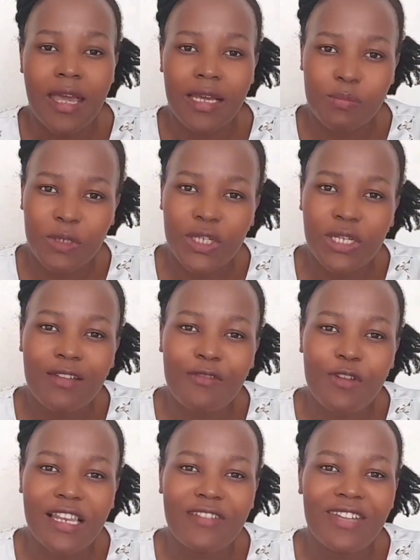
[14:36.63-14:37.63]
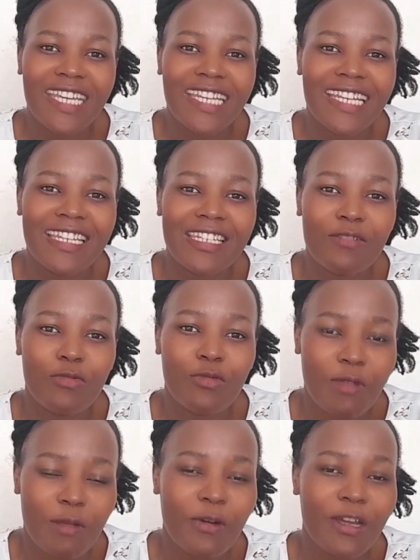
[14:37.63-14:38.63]
especially if you're living in Istanbul,
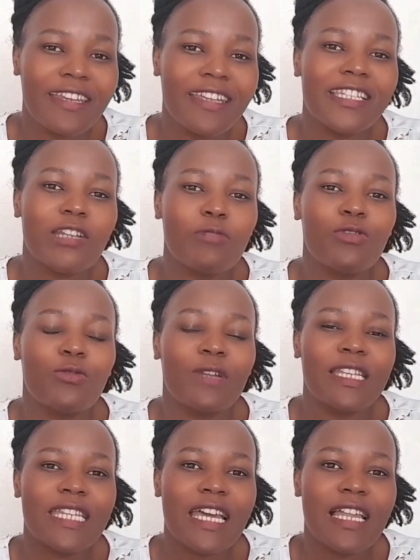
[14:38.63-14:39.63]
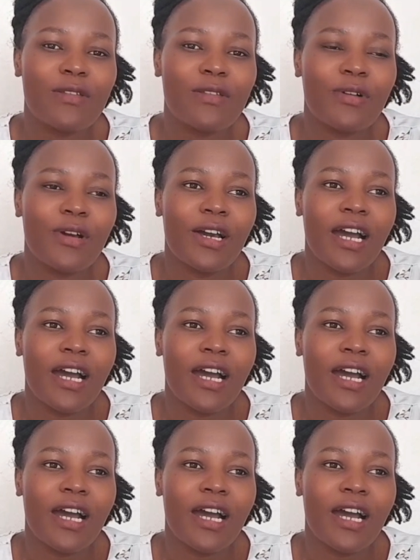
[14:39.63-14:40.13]
people in Istanbul will tell you